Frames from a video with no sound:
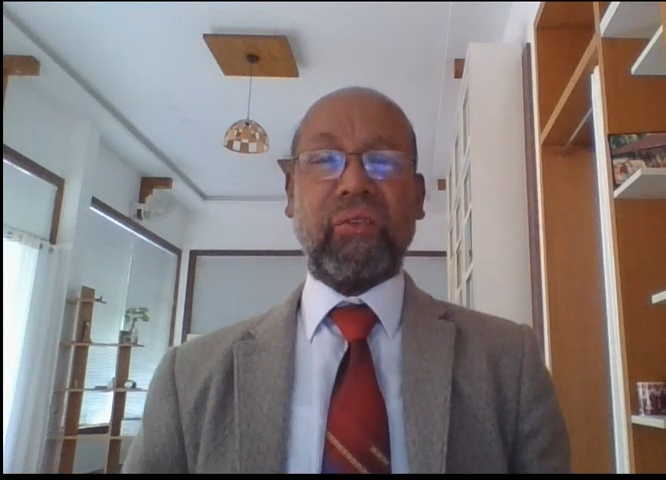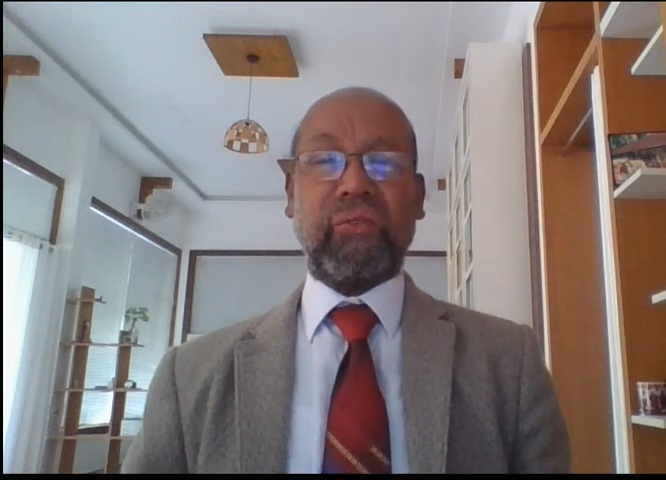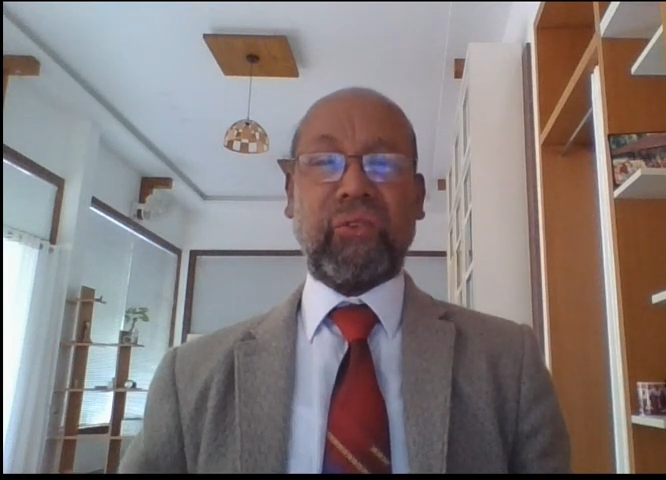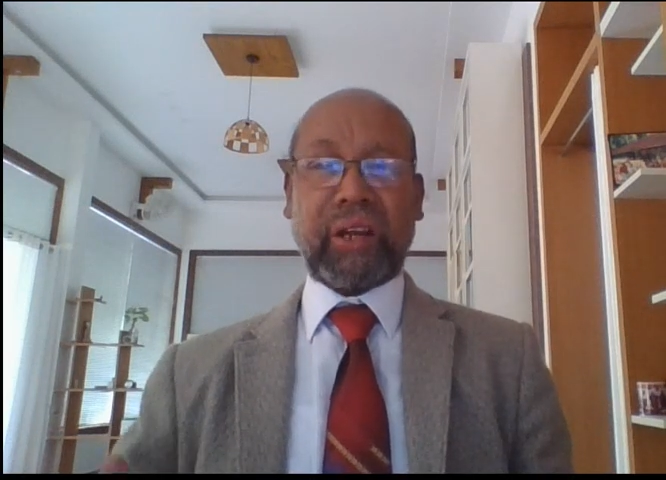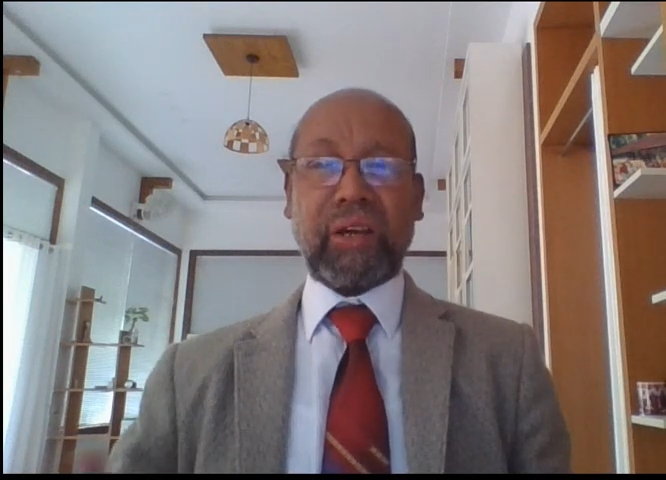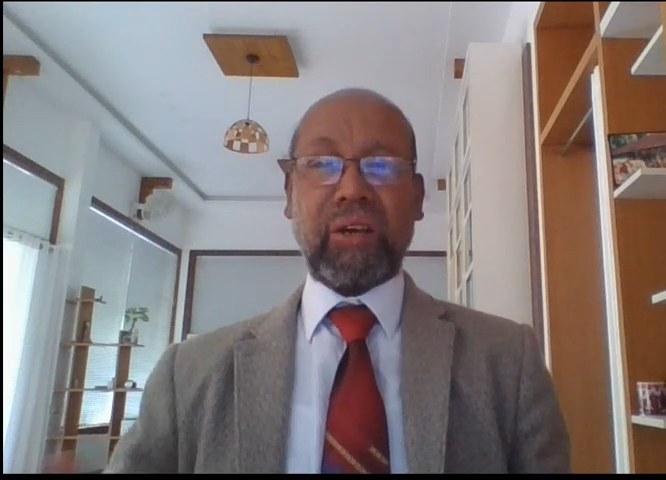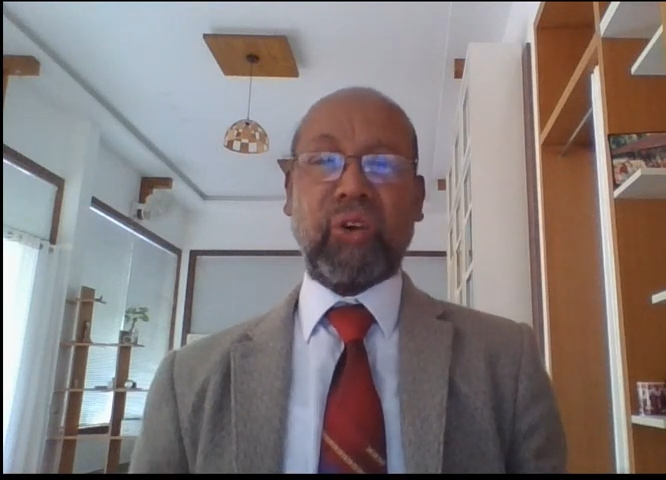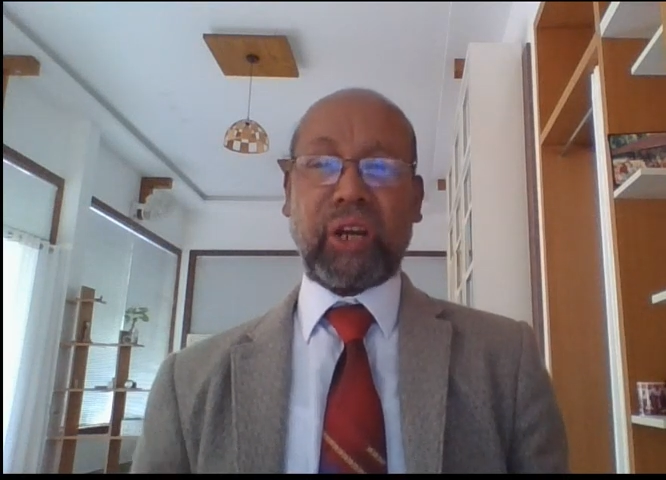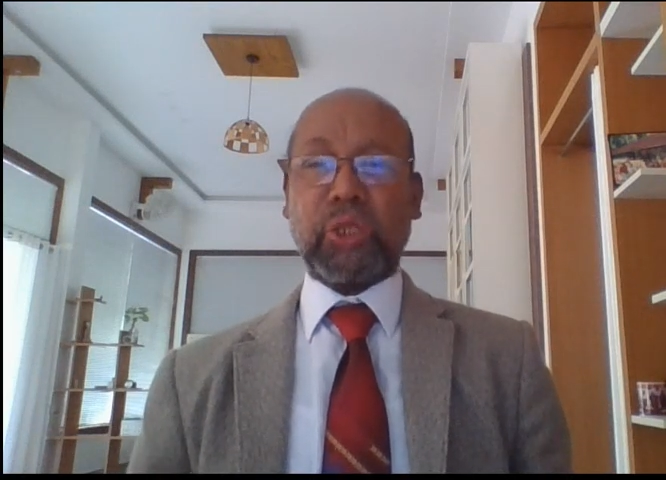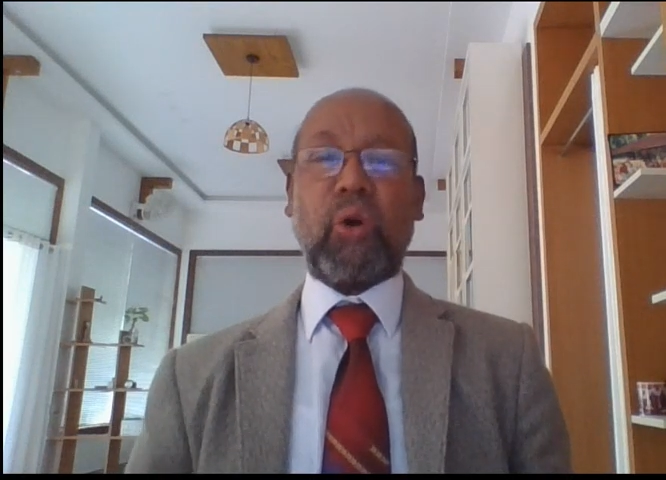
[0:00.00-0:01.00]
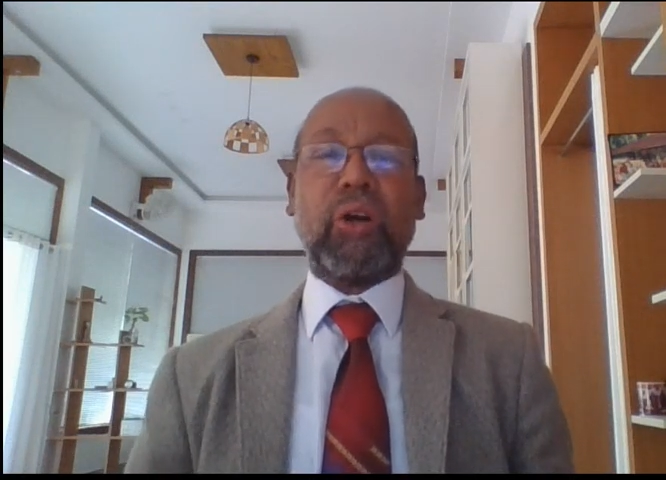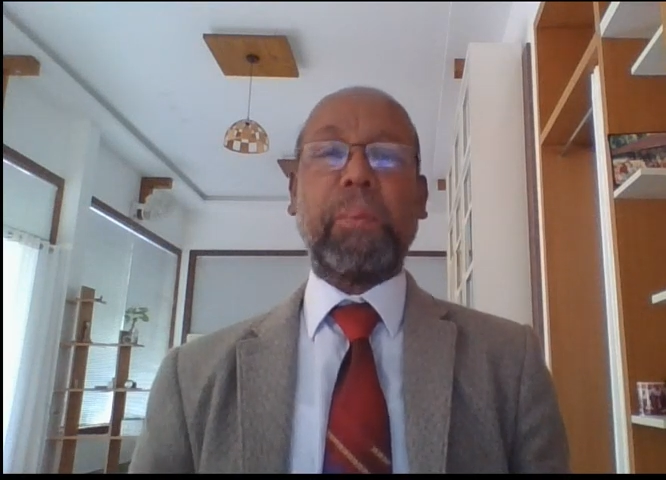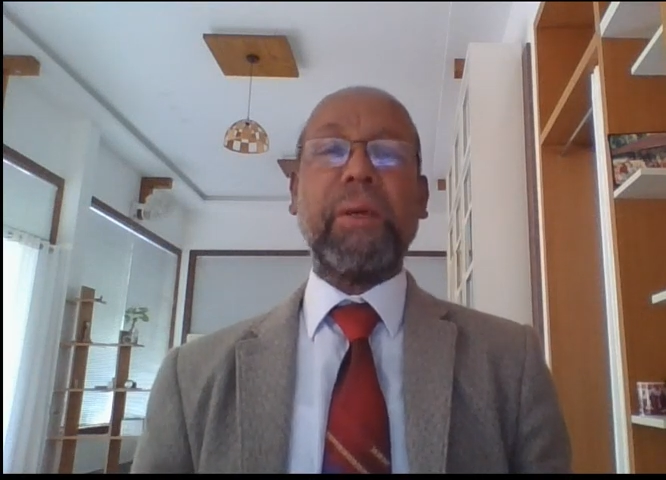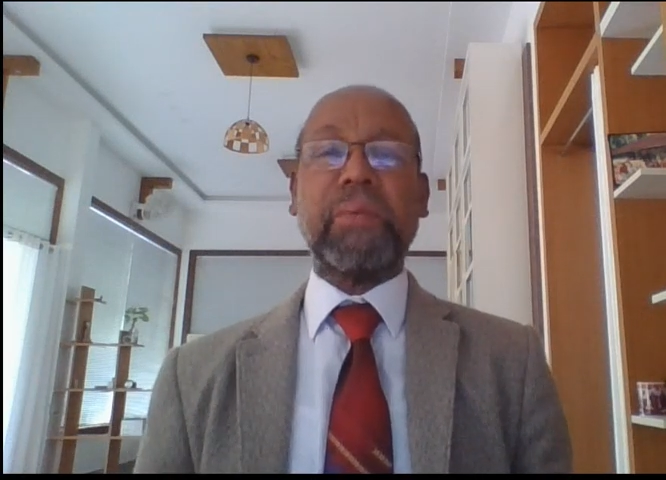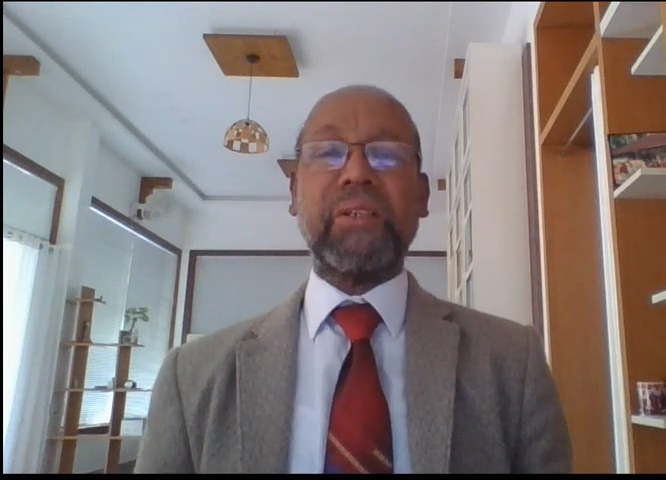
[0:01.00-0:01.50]
for a
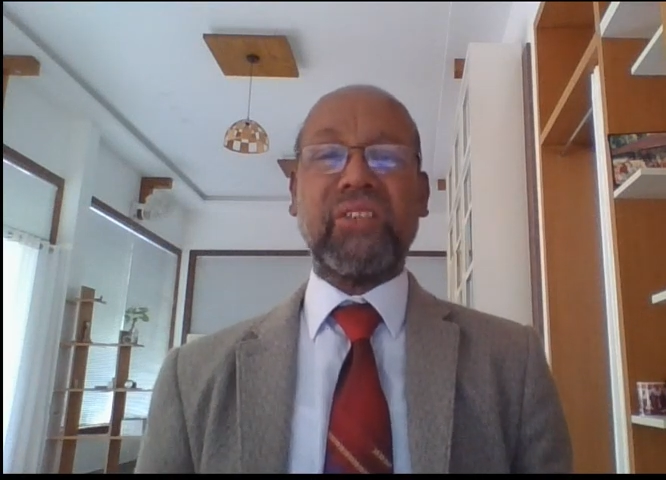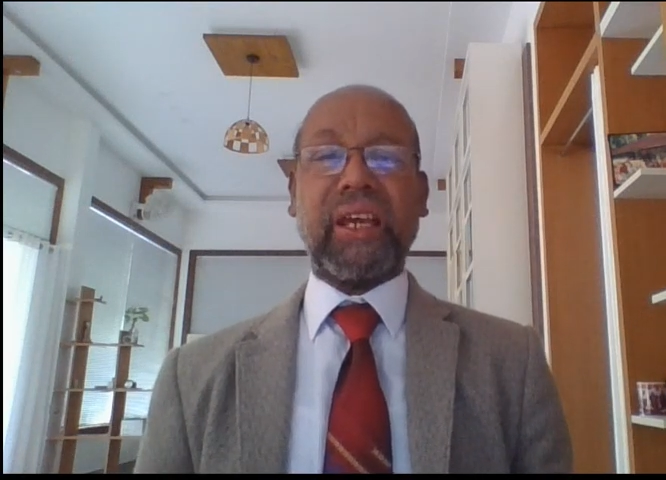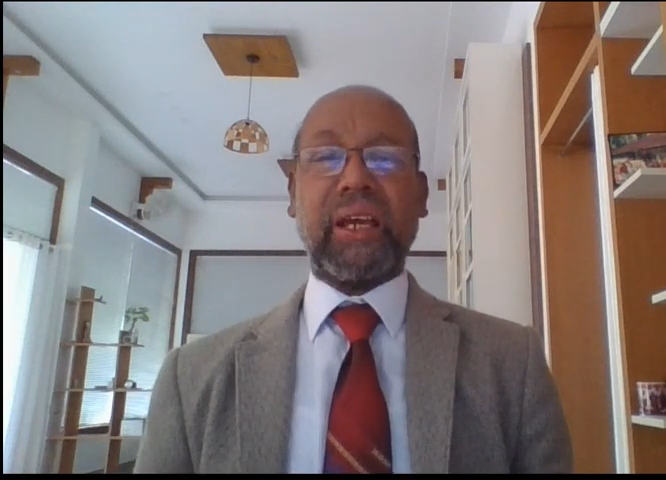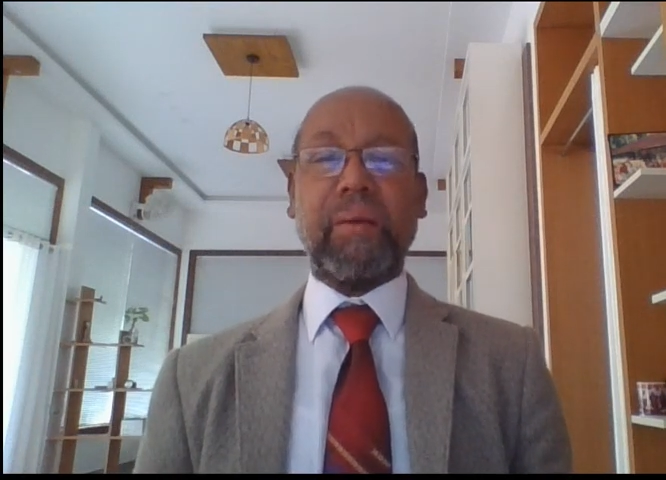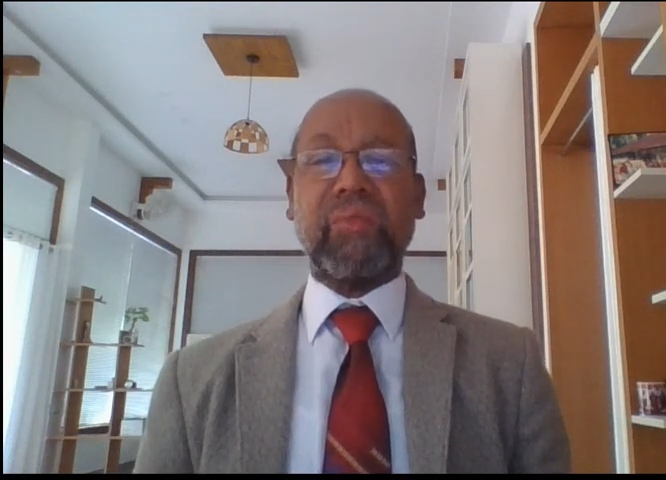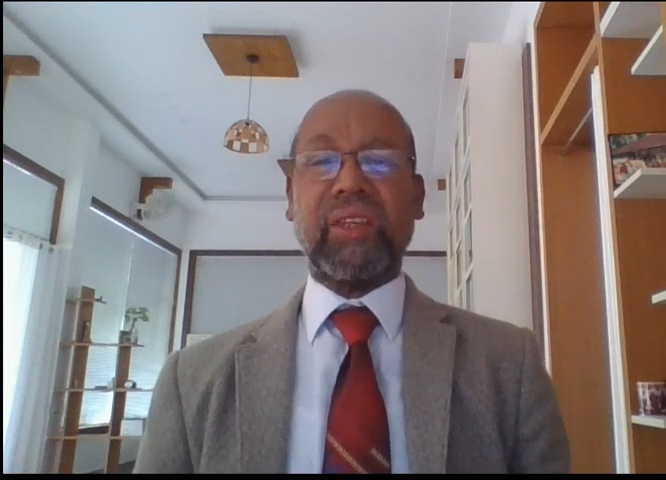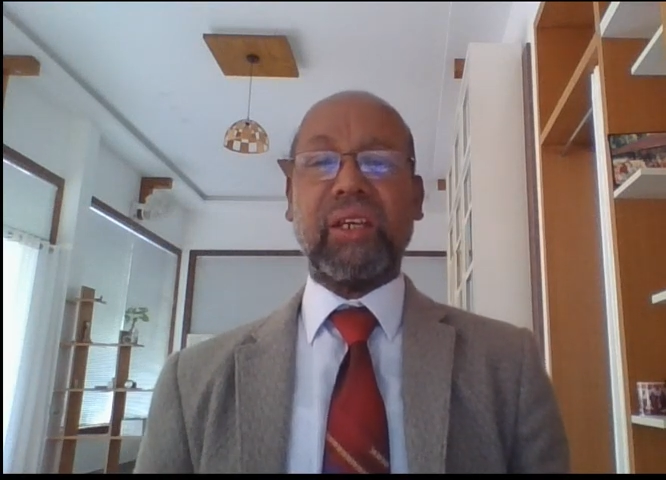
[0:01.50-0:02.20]
joke, people say